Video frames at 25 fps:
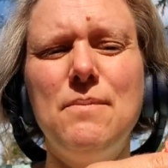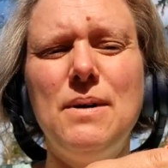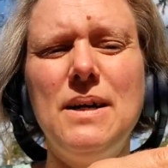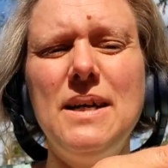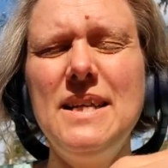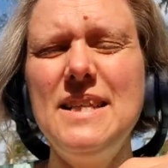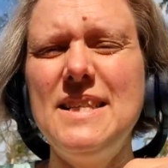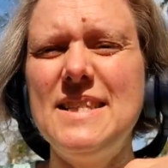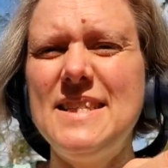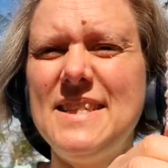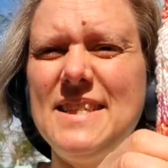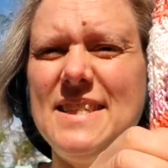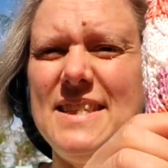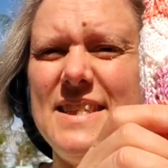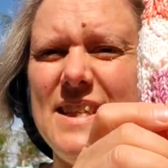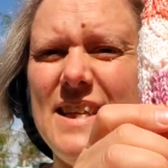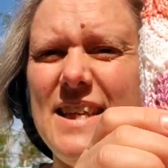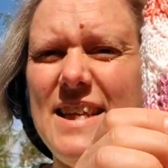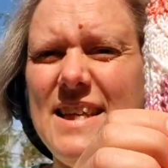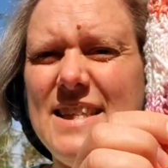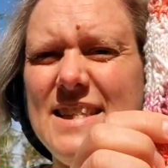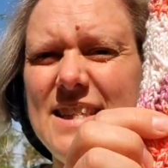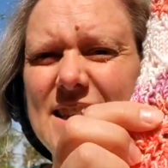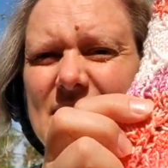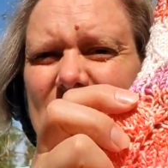But
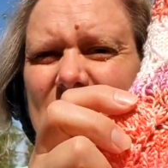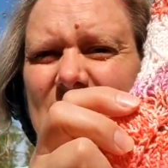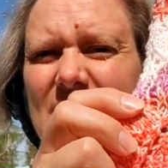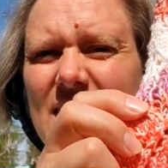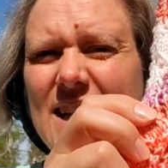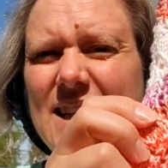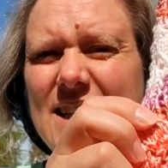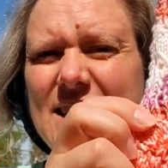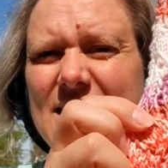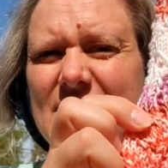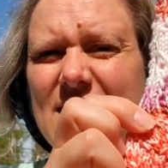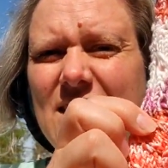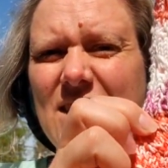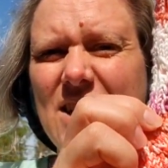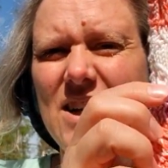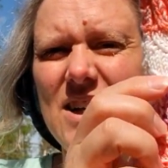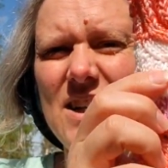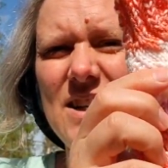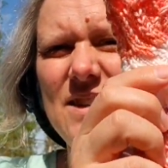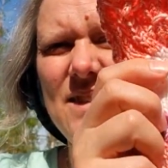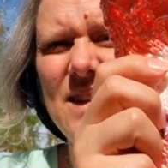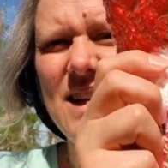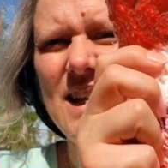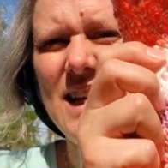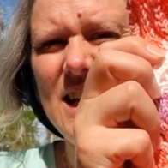it's a nice
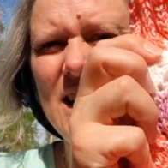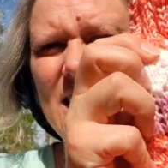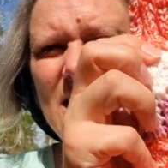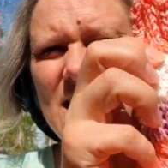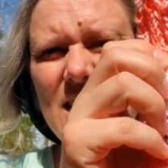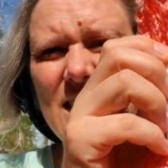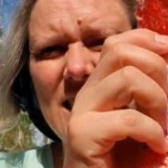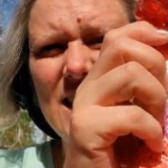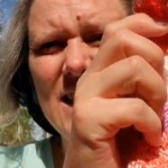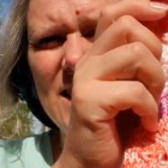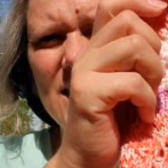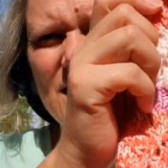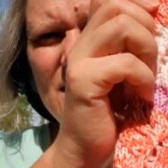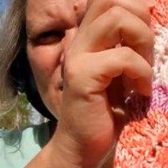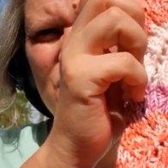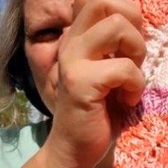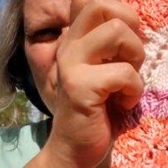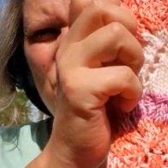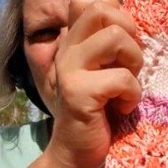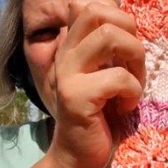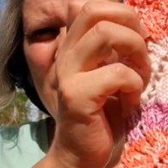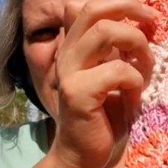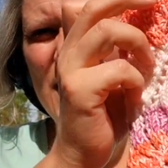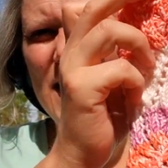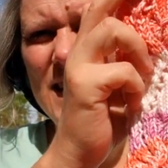yarn, and I
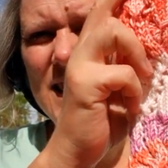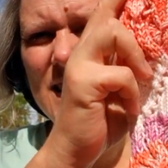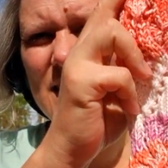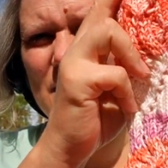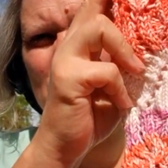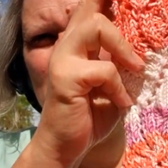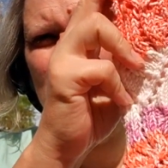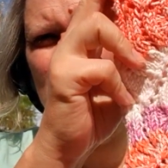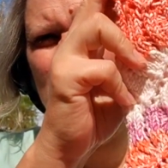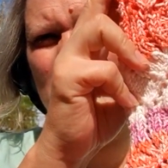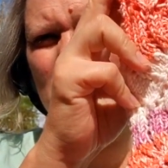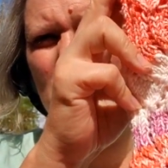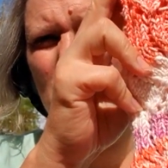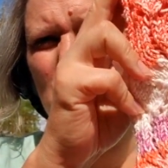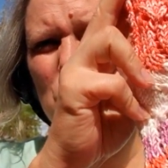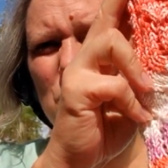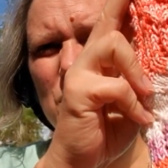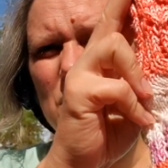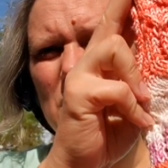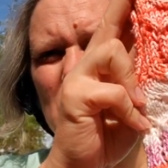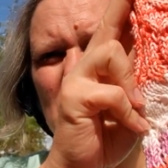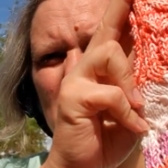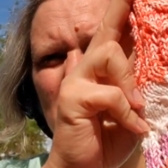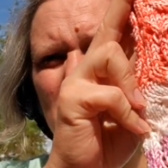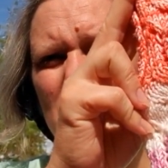do like the
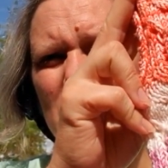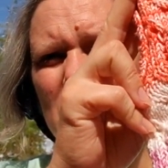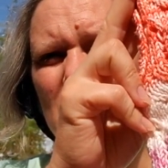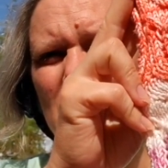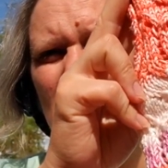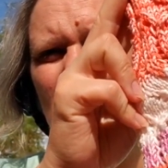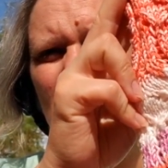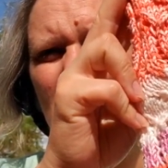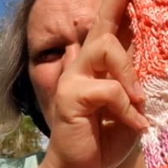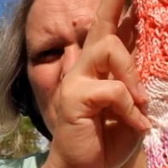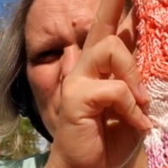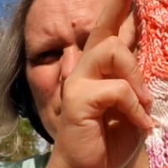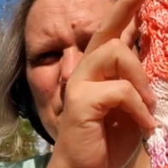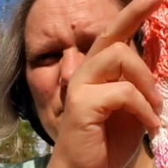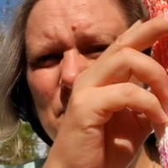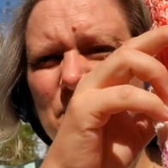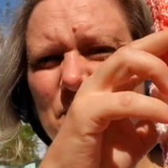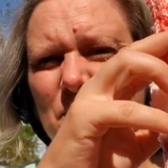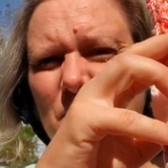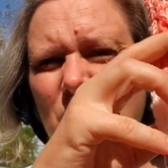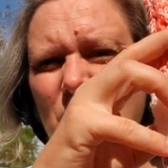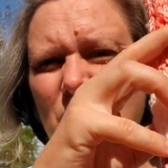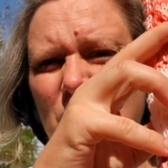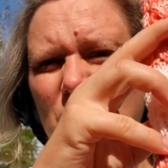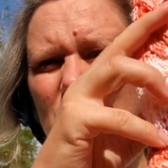motif in here,
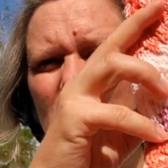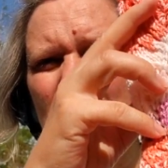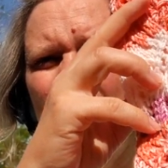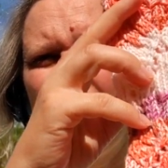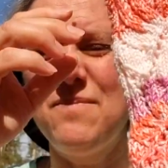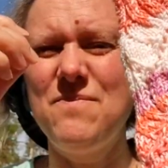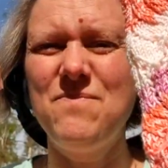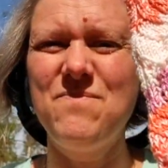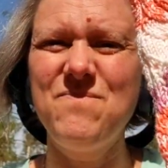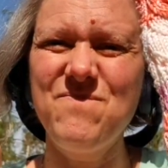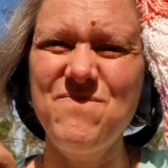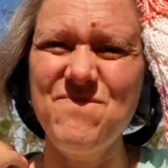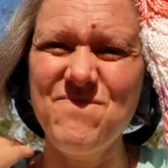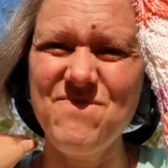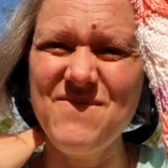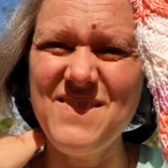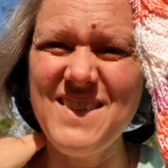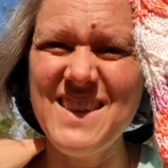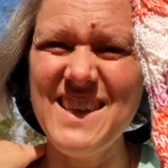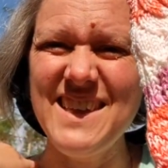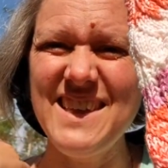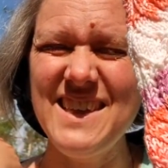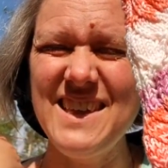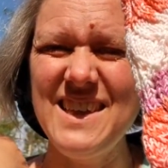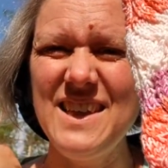or the
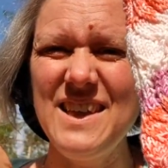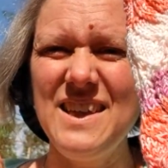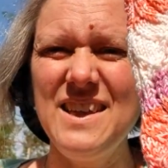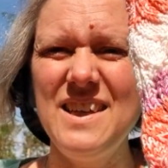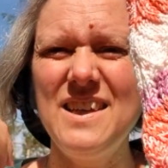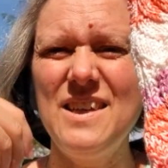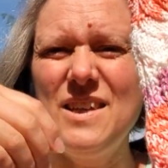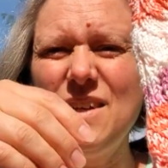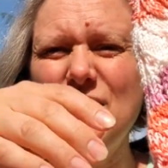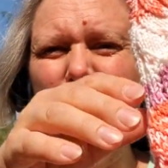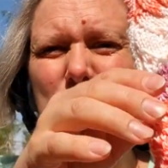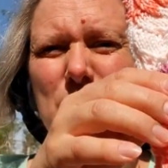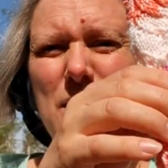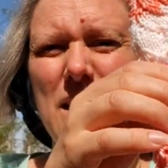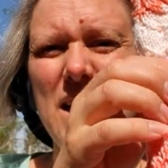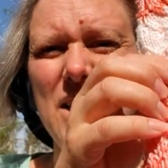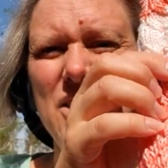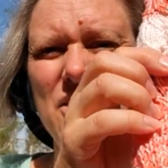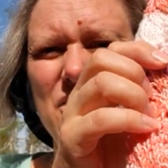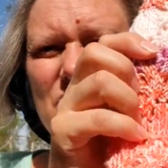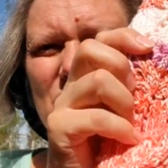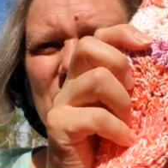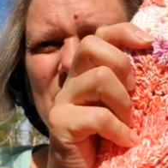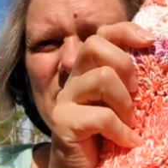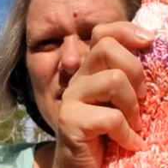
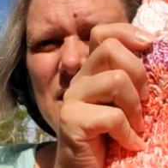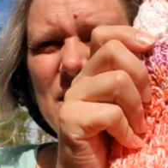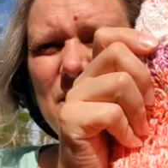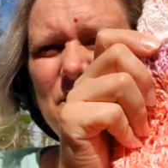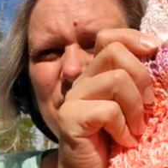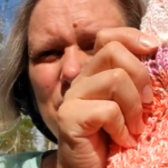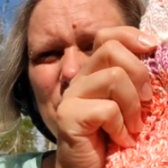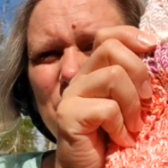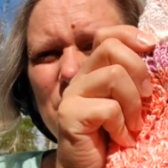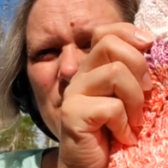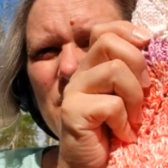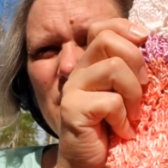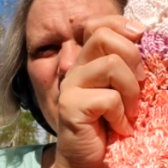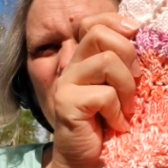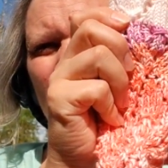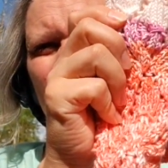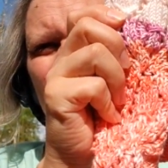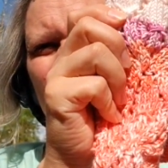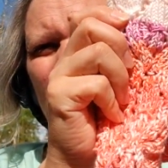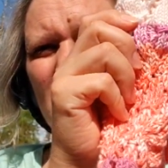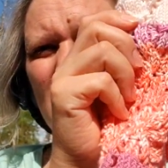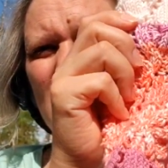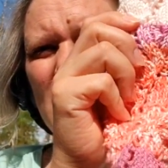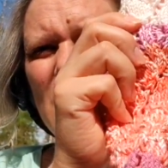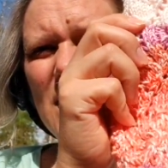patterning
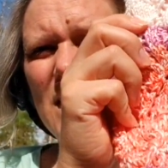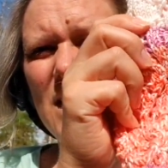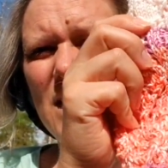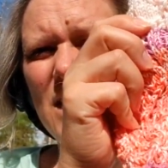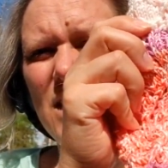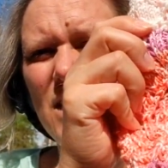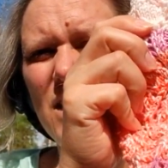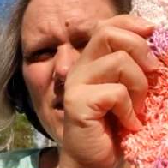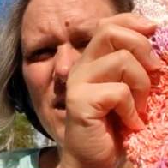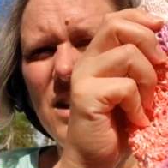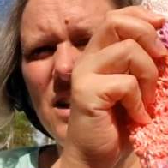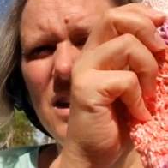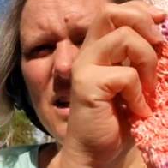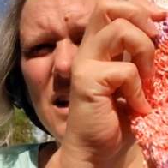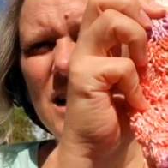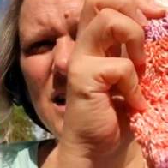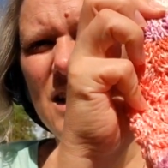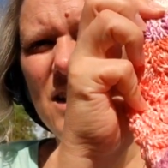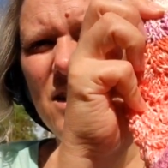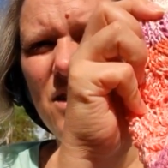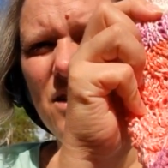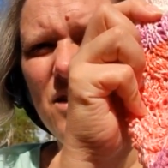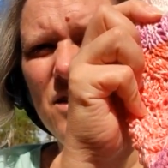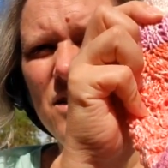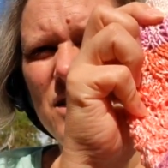
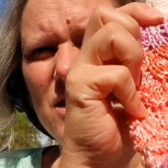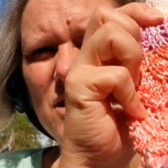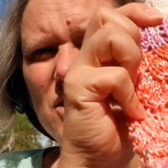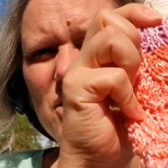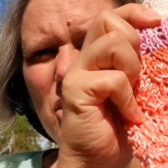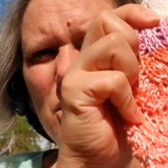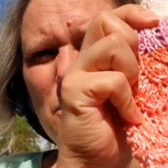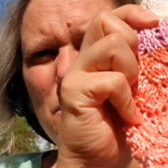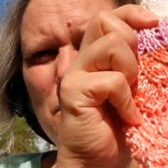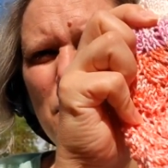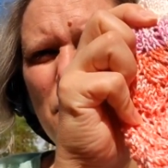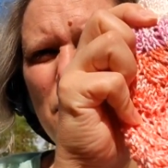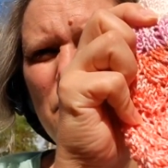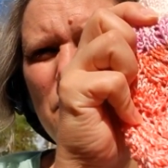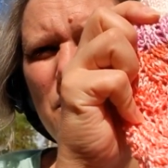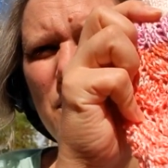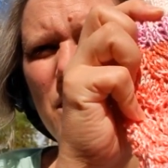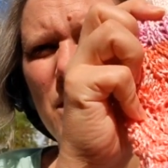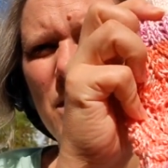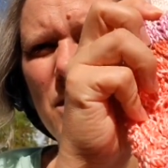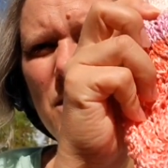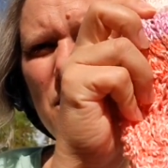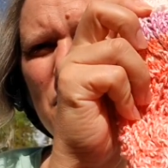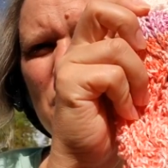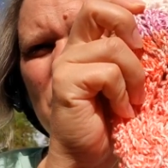on the top of
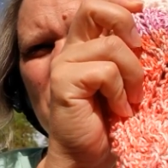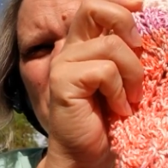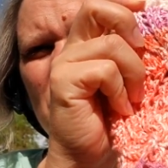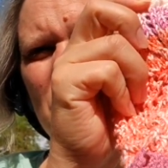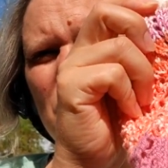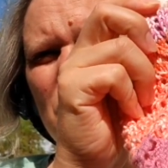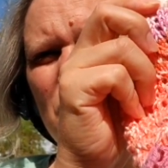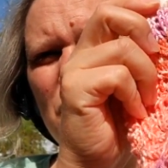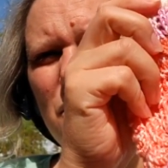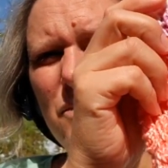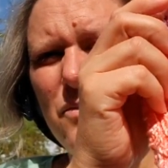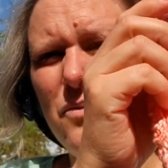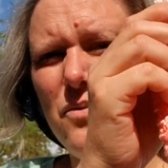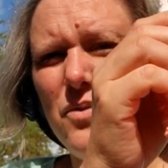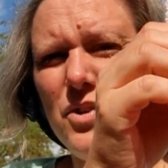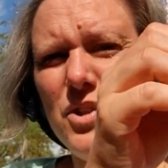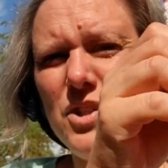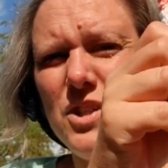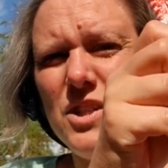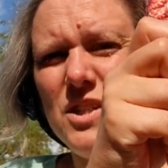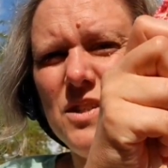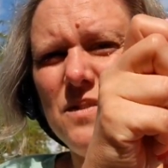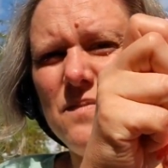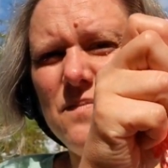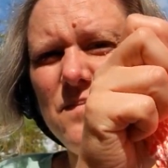the
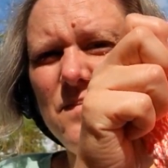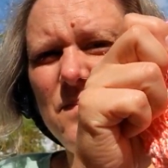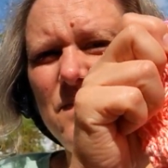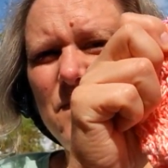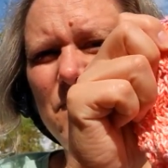foot.